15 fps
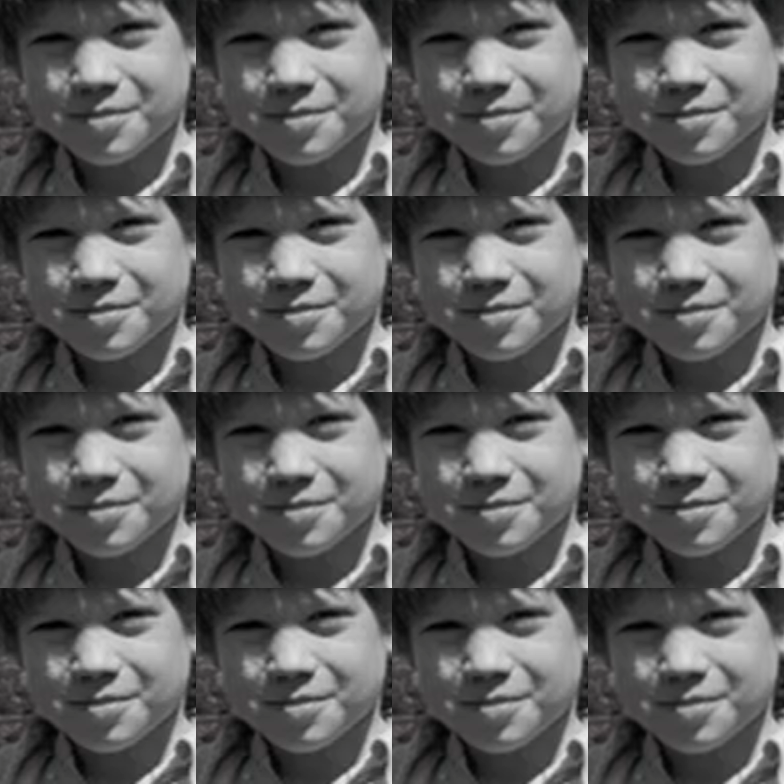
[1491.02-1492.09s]

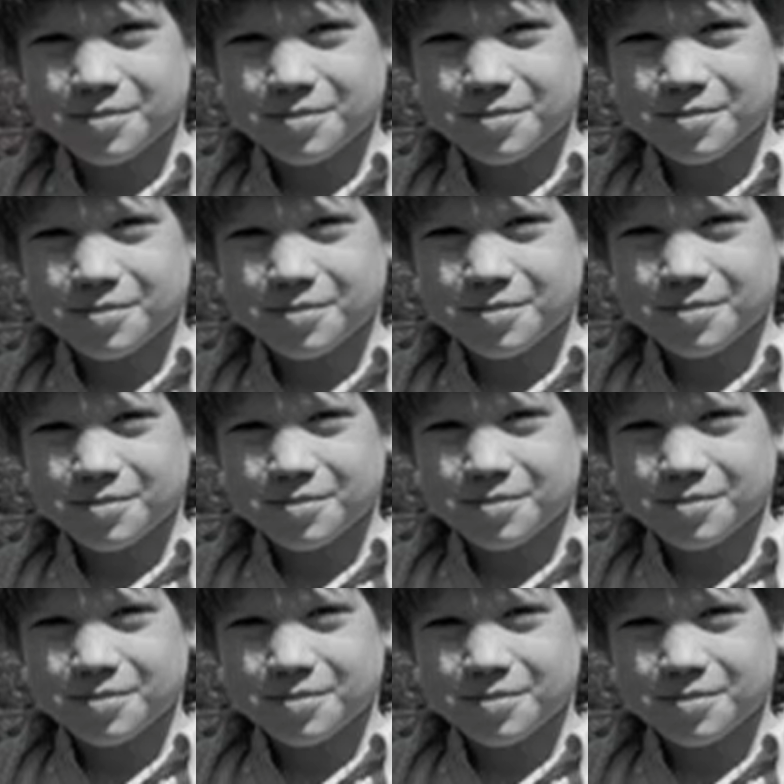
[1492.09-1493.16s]

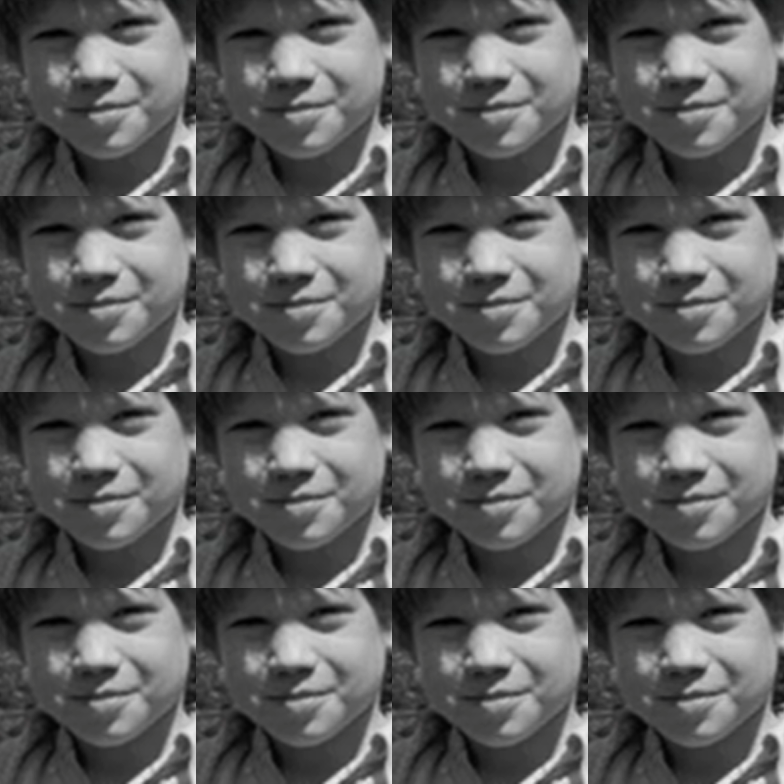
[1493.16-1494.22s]

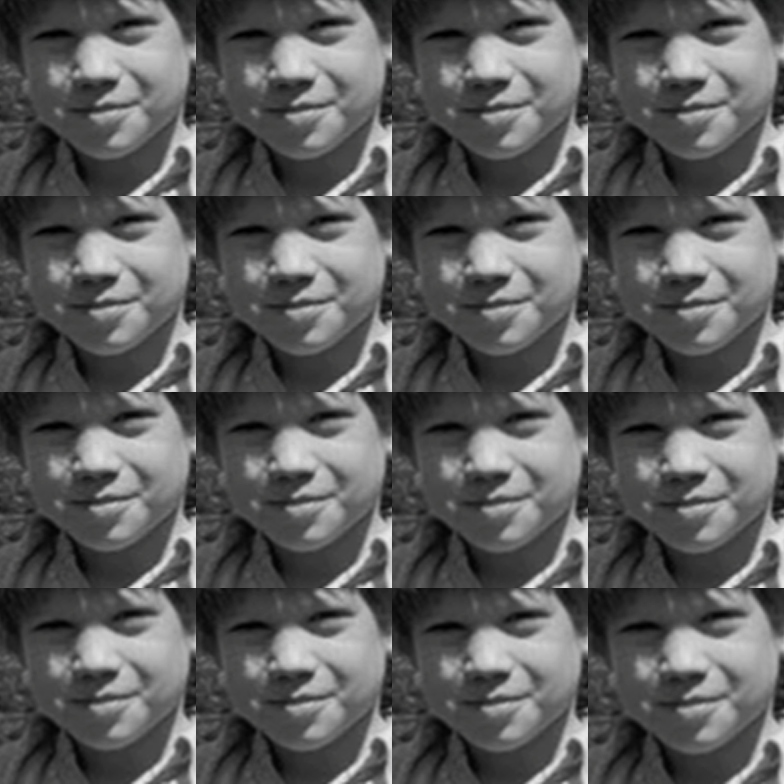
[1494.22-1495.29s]

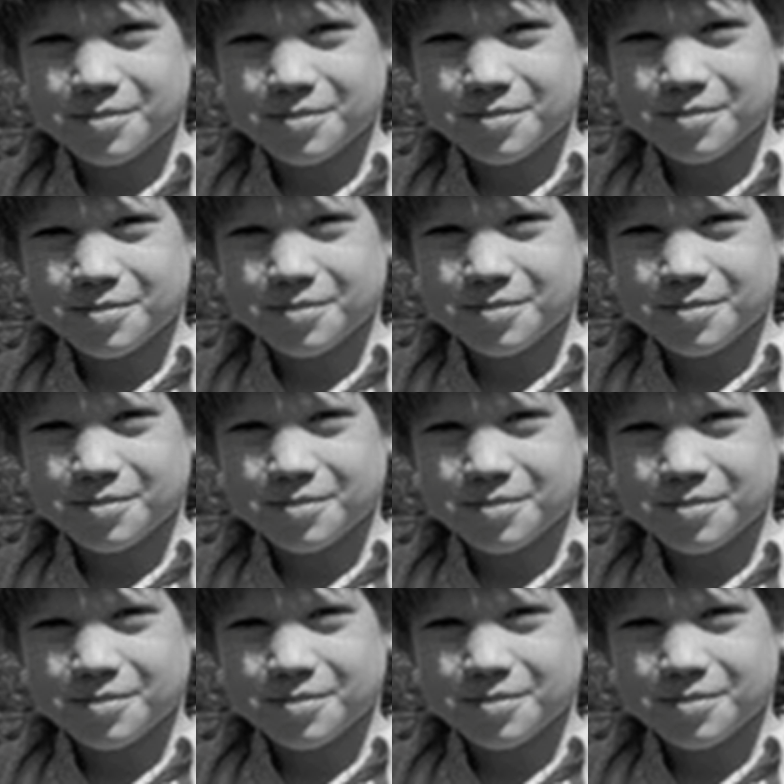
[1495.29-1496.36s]

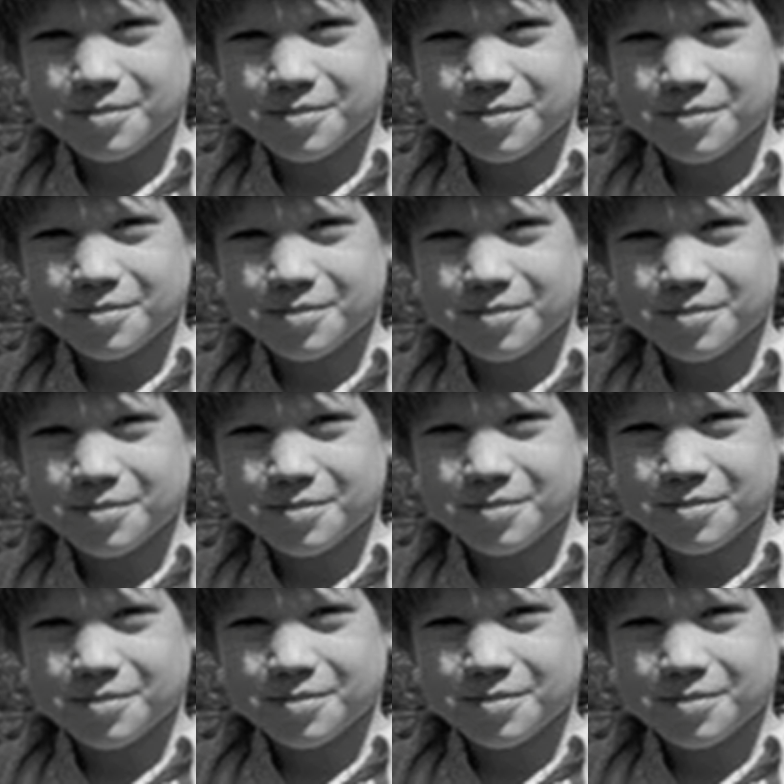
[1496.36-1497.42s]

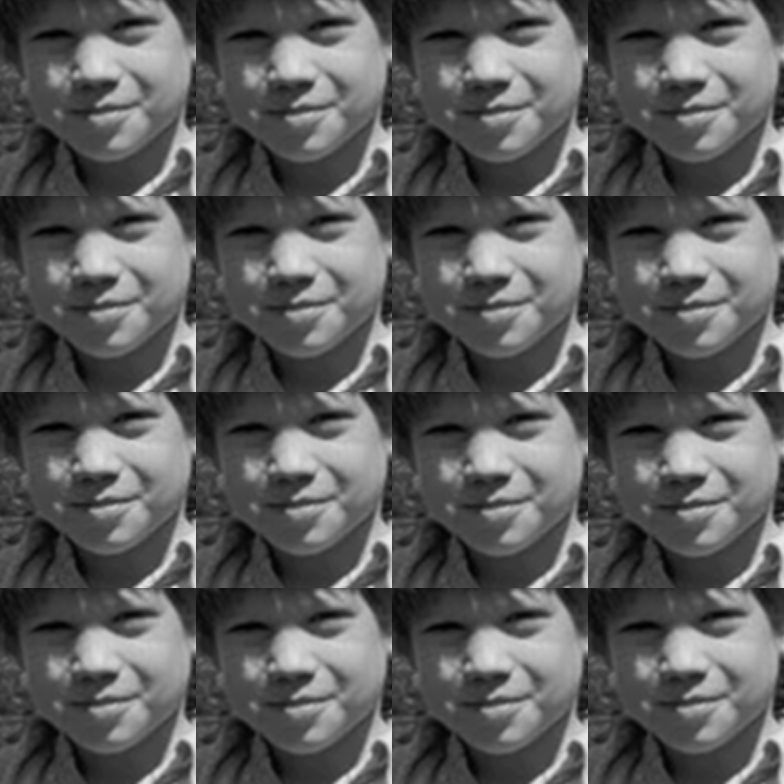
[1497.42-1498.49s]

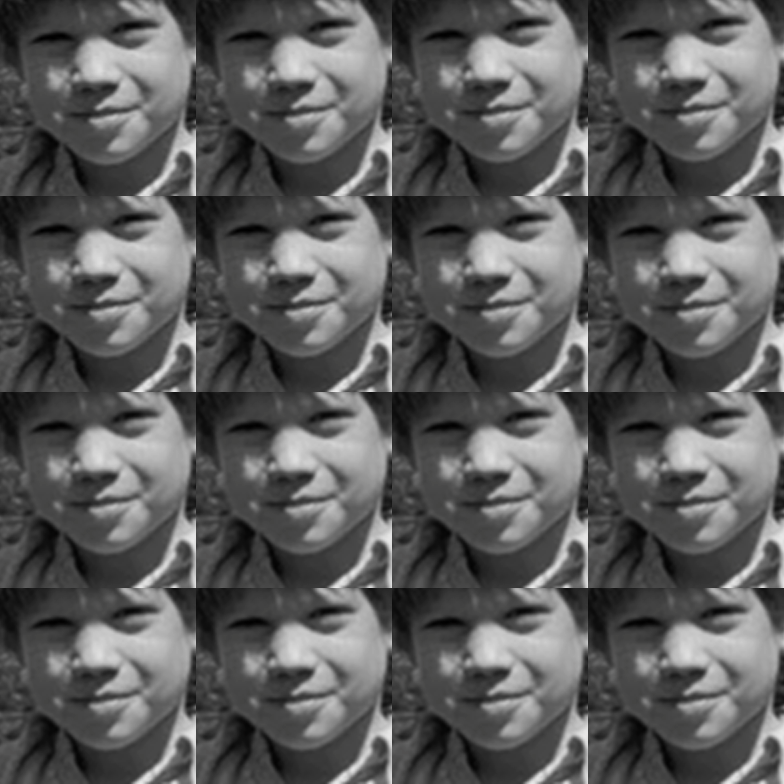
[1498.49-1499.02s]
[no speech]